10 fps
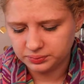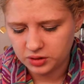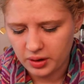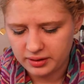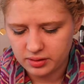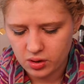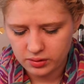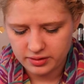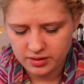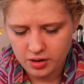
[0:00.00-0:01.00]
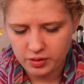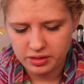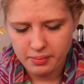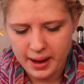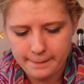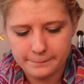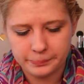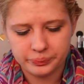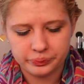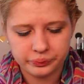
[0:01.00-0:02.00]
Okay, so let's start with May.
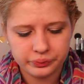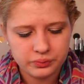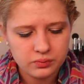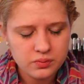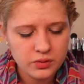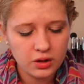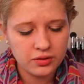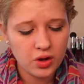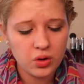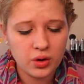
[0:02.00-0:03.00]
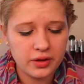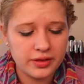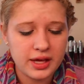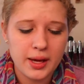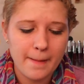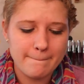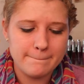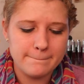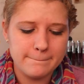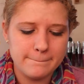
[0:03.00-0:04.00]
So the
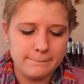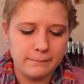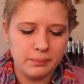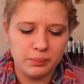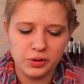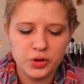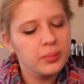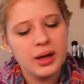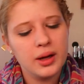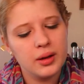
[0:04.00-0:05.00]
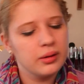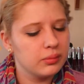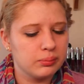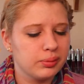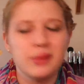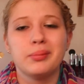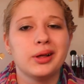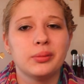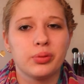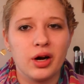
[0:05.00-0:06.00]
Bumba
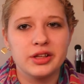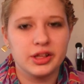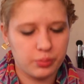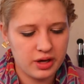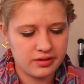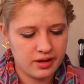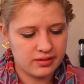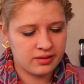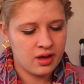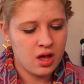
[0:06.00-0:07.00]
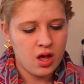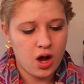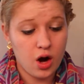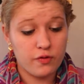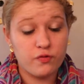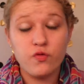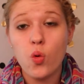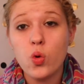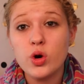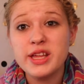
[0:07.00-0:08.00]
Bumba project bracelets are
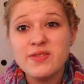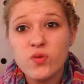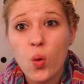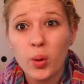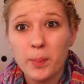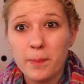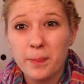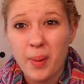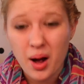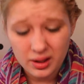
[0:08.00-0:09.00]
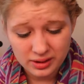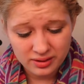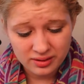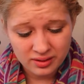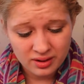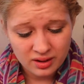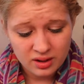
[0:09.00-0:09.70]
$44.